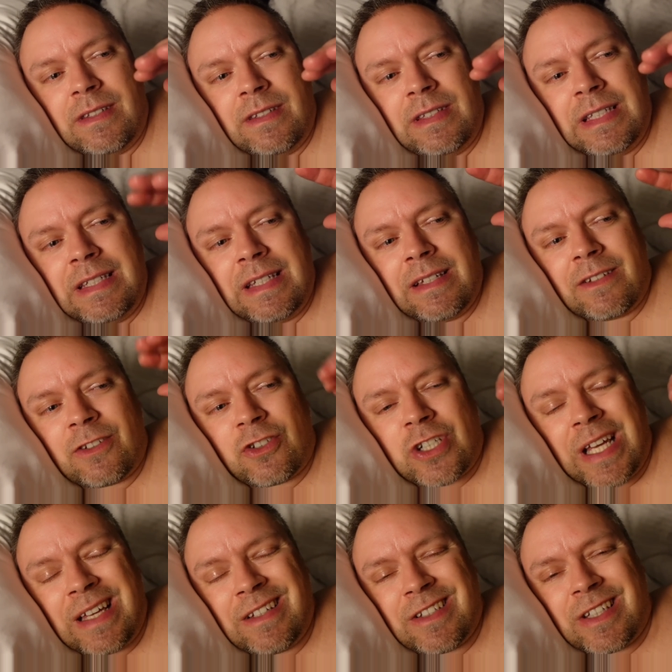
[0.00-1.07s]
the deals
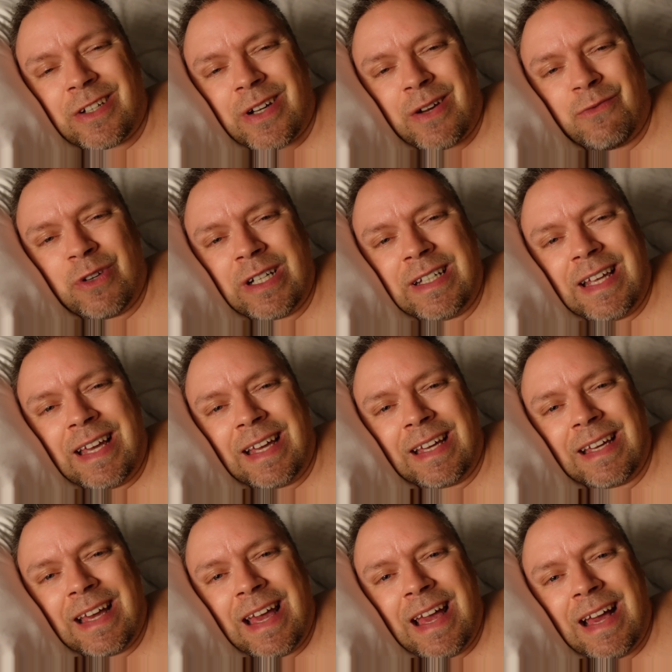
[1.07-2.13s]
change there every
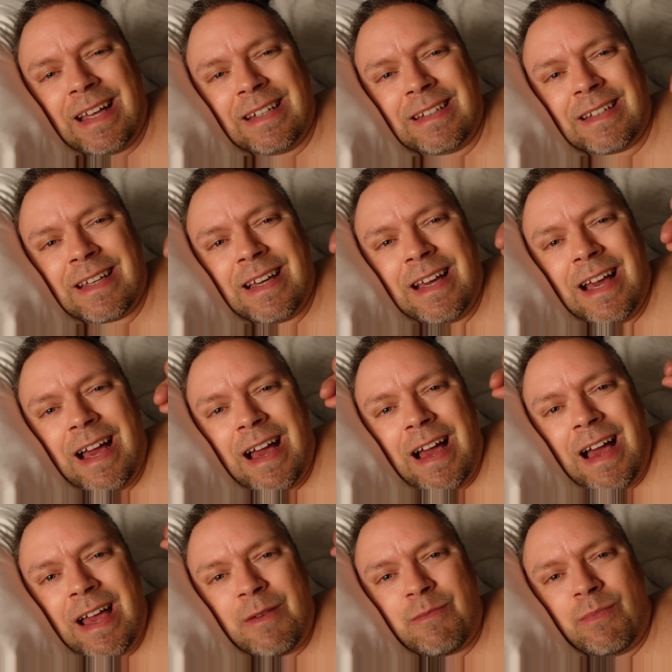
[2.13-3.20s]
day, and
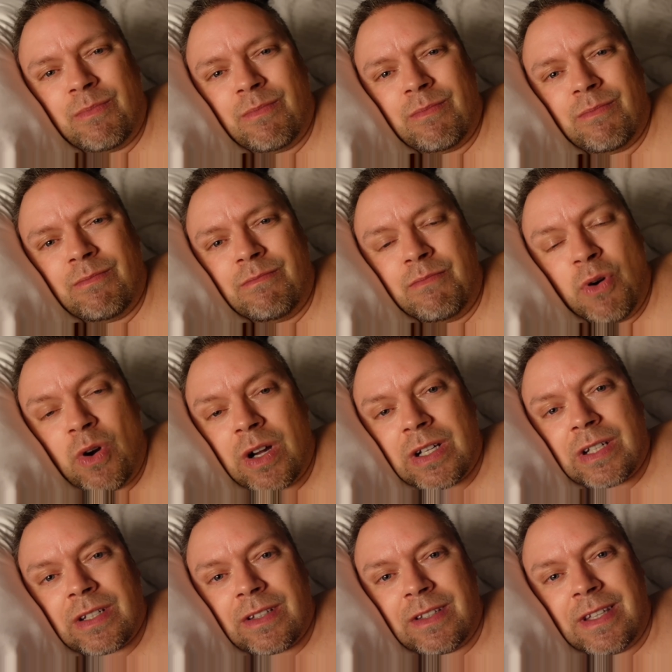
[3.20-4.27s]
I
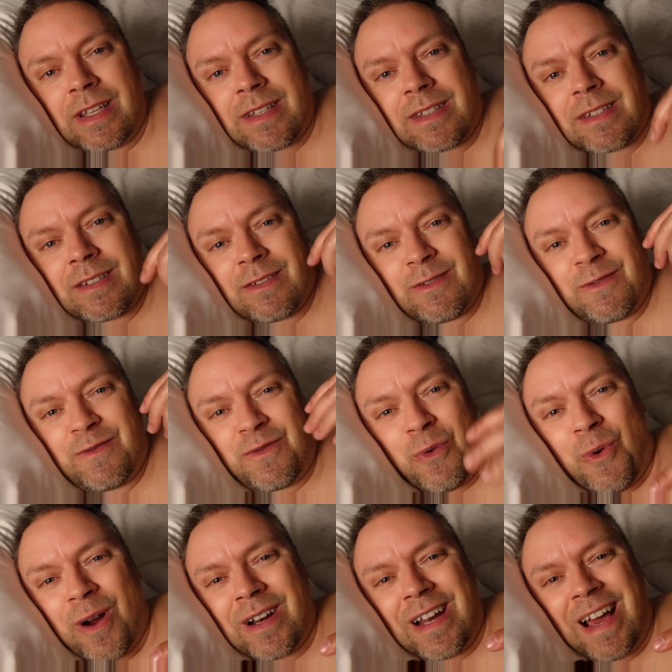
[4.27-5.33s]
booked this
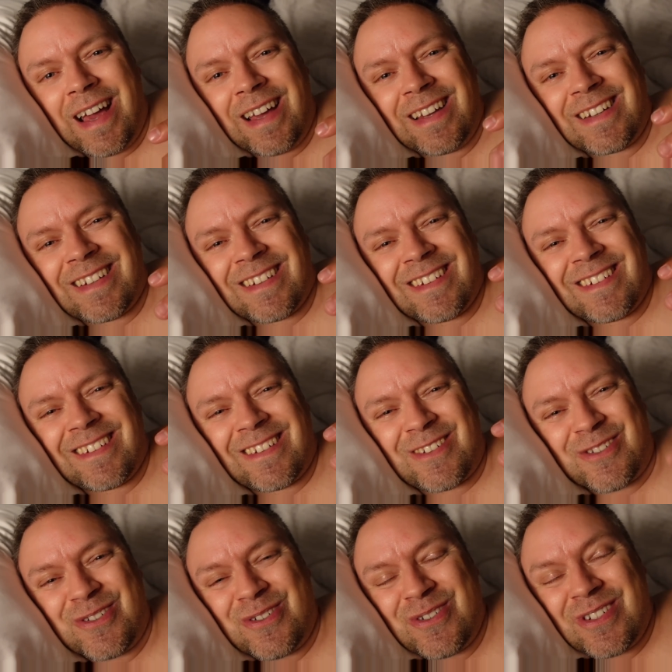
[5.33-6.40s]
4-night
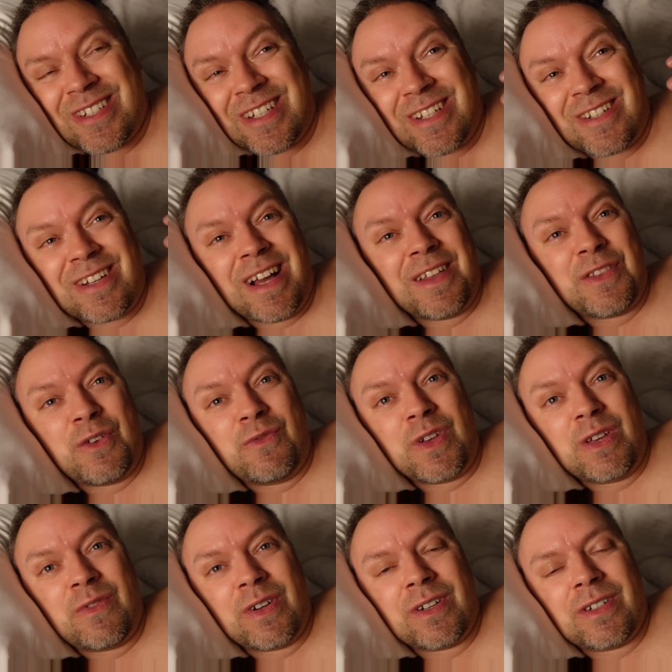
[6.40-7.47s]
cruise here on the
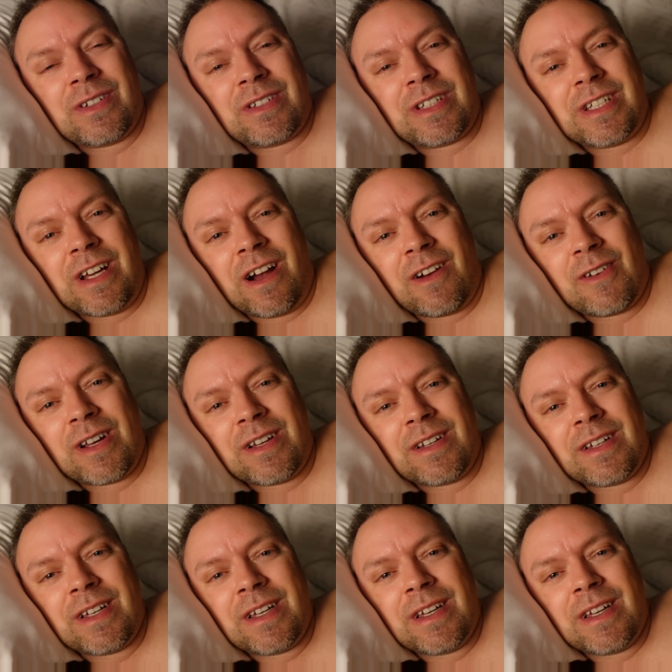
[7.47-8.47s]
Viva Tiara,